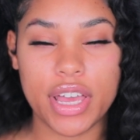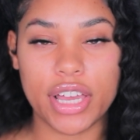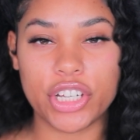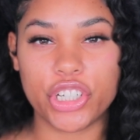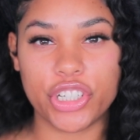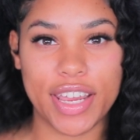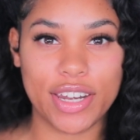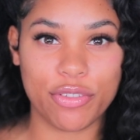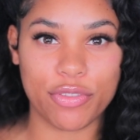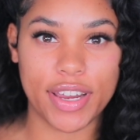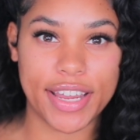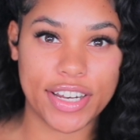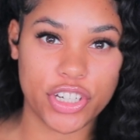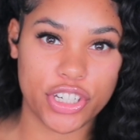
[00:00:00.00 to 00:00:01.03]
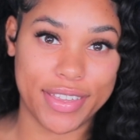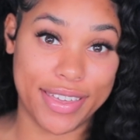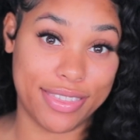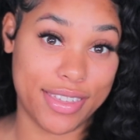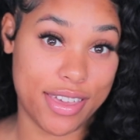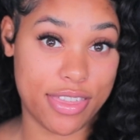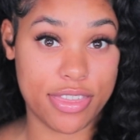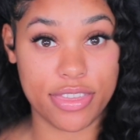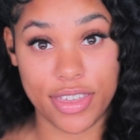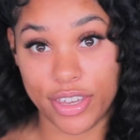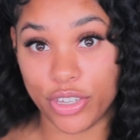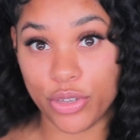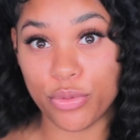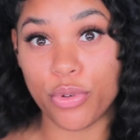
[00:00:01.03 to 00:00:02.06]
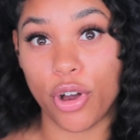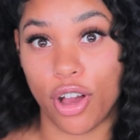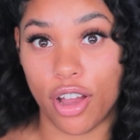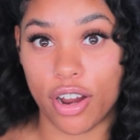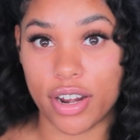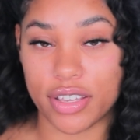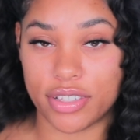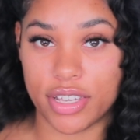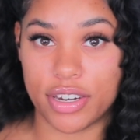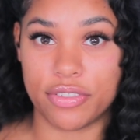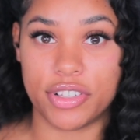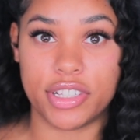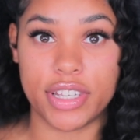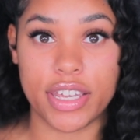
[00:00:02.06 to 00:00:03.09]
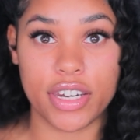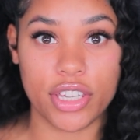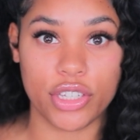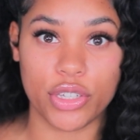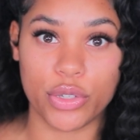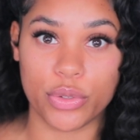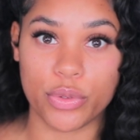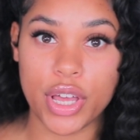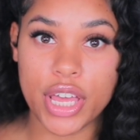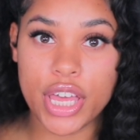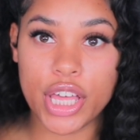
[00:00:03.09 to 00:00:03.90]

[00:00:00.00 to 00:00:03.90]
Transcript: a shade range that they think you are instead of sending you